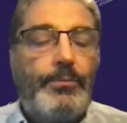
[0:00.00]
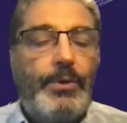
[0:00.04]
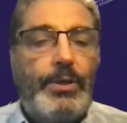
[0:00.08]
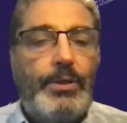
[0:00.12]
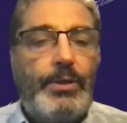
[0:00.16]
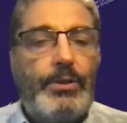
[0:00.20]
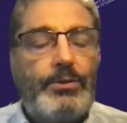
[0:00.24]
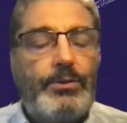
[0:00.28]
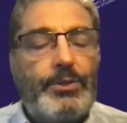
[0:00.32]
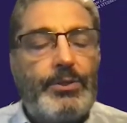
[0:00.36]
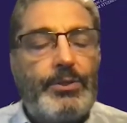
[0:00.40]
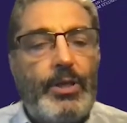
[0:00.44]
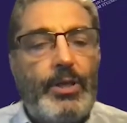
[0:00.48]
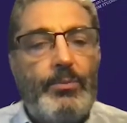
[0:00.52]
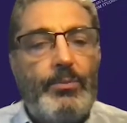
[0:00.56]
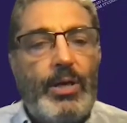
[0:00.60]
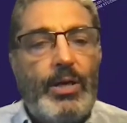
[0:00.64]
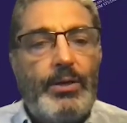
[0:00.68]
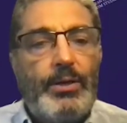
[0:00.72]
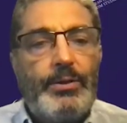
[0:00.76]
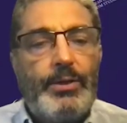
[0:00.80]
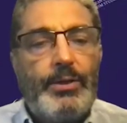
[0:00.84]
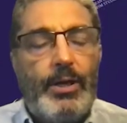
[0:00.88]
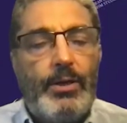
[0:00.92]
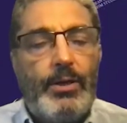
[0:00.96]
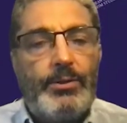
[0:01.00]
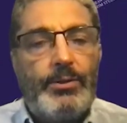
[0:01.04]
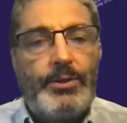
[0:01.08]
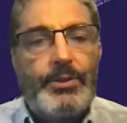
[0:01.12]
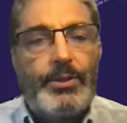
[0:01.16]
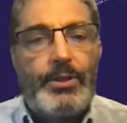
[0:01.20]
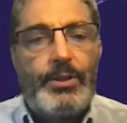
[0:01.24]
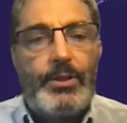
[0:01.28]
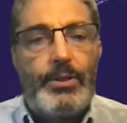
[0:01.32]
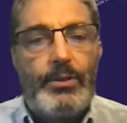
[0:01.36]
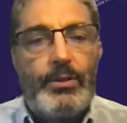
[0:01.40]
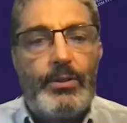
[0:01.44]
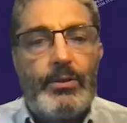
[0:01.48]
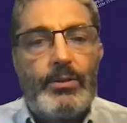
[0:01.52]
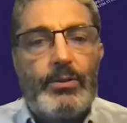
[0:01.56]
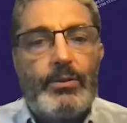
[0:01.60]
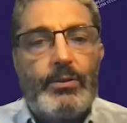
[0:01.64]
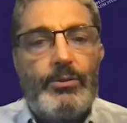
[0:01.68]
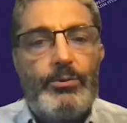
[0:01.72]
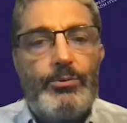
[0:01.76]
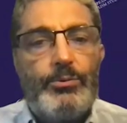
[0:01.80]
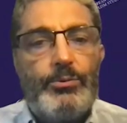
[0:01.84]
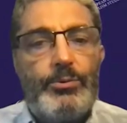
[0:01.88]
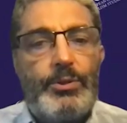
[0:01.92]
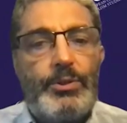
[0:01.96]
In the same article,
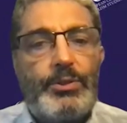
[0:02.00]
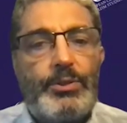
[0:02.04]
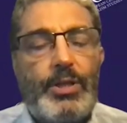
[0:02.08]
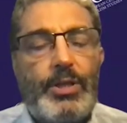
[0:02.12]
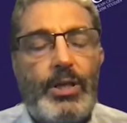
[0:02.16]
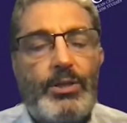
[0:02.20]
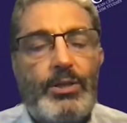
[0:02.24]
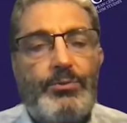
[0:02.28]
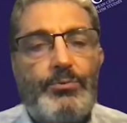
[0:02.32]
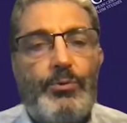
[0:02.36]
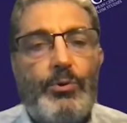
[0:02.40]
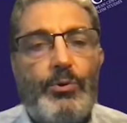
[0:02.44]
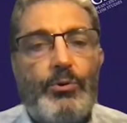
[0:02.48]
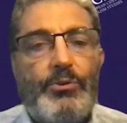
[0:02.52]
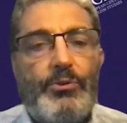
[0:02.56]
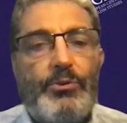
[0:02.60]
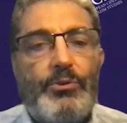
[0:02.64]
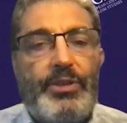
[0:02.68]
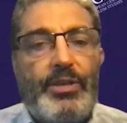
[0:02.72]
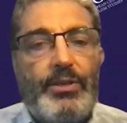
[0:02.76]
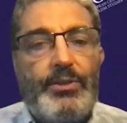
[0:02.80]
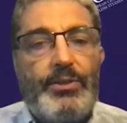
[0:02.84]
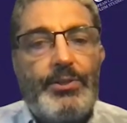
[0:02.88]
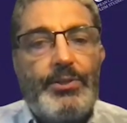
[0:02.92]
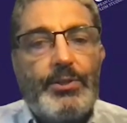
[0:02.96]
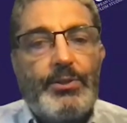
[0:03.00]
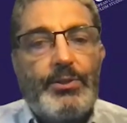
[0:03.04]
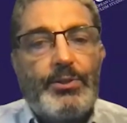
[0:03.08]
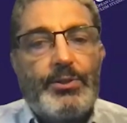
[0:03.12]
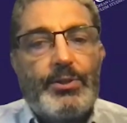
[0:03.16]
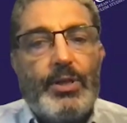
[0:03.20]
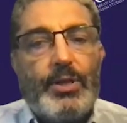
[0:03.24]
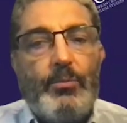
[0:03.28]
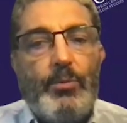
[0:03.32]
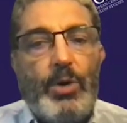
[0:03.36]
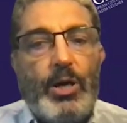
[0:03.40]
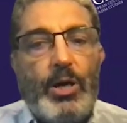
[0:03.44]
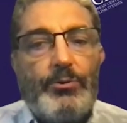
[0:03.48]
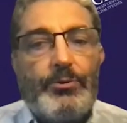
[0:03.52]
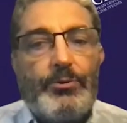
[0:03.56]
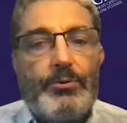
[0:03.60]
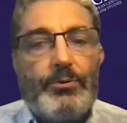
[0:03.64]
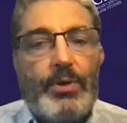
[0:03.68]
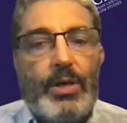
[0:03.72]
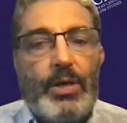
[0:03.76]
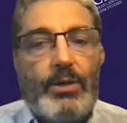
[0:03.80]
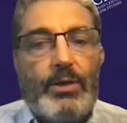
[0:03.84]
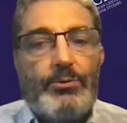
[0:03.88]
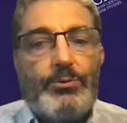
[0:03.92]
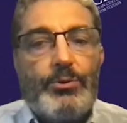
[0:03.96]
you discuss 4 theses about the
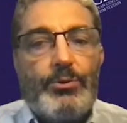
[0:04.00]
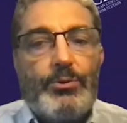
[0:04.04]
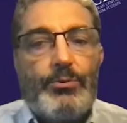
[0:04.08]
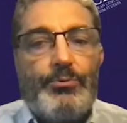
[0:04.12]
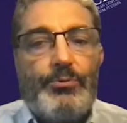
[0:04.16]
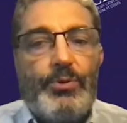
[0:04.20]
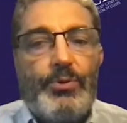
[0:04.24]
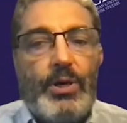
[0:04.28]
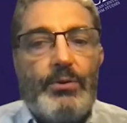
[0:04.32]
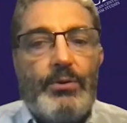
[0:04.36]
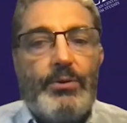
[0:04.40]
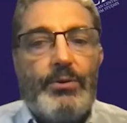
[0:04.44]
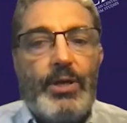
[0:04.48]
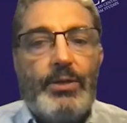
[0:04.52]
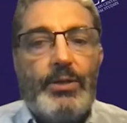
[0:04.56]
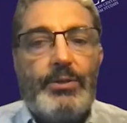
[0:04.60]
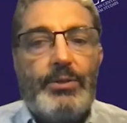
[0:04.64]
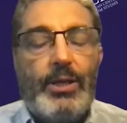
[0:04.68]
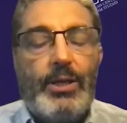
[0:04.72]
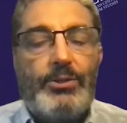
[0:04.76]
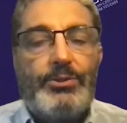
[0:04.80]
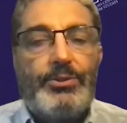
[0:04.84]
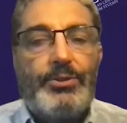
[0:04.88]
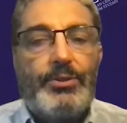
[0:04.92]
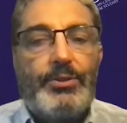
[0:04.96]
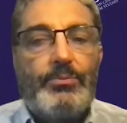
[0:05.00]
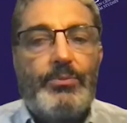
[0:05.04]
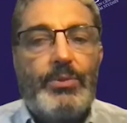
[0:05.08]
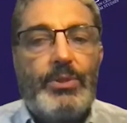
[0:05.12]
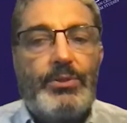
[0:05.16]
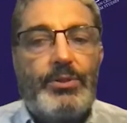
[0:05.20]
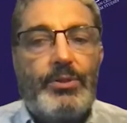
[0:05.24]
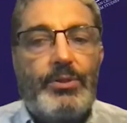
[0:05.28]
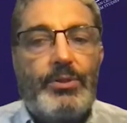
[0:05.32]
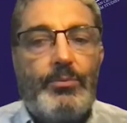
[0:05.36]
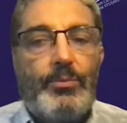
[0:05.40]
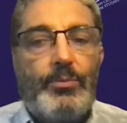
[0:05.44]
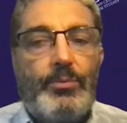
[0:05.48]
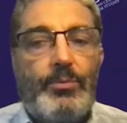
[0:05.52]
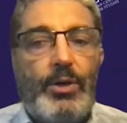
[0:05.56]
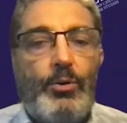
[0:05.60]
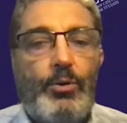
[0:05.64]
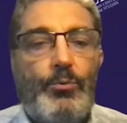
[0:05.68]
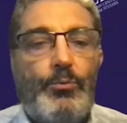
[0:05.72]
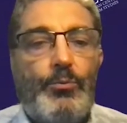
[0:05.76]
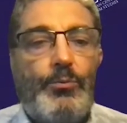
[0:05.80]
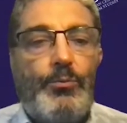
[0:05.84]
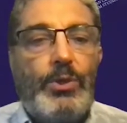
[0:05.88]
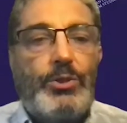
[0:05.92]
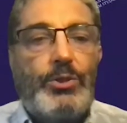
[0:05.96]
rise of far-right extremism, one
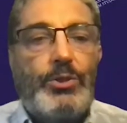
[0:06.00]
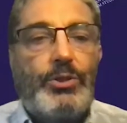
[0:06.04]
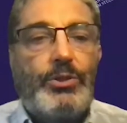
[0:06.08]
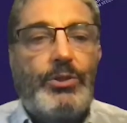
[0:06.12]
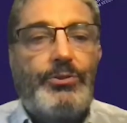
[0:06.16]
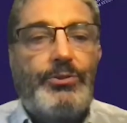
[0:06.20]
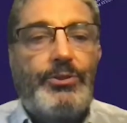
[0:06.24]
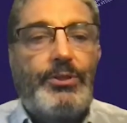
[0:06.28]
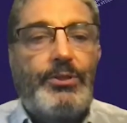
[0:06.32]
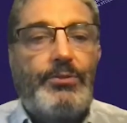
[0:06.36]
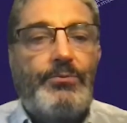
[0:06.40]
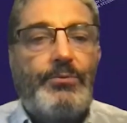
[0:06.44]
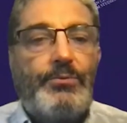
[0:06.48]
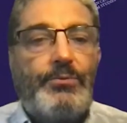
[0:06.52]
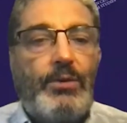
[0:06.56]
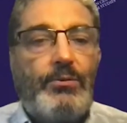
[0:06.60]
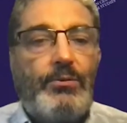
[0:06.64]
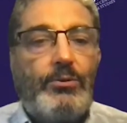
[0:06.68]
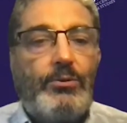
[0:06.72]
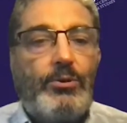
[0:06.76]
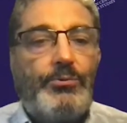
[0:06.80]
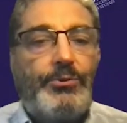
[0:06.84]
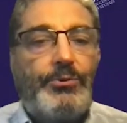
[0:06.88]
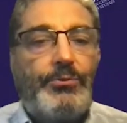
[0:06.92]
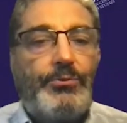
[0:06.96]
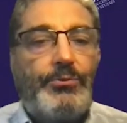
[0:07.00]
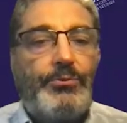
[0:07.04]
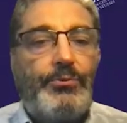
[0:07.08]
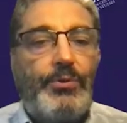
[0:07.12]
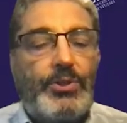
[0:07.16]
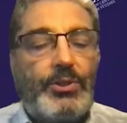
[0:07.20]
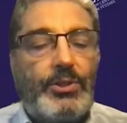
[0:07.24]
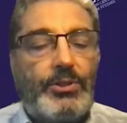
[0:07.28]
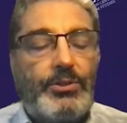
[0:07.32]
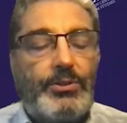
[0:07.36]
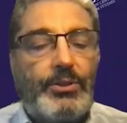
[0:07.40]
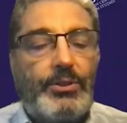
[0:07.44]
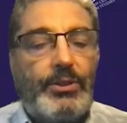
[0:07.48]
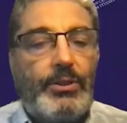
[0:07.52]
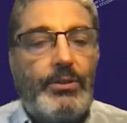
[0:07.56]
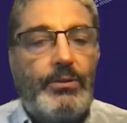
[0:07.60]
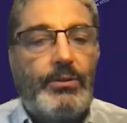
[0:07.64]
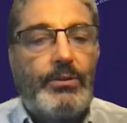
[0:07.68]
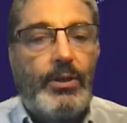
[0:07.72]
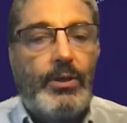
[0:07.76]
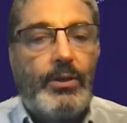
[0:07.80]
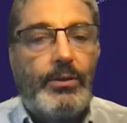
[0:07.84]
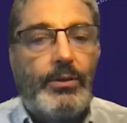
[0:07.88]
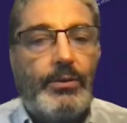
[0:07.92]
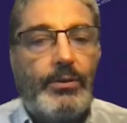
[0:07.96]
of which is the revival of the fascist
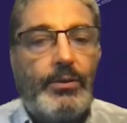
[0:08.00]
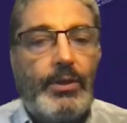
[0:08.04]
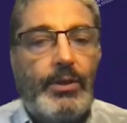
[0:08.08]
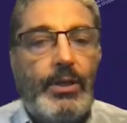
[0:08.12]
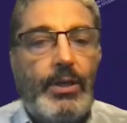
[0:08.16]
era.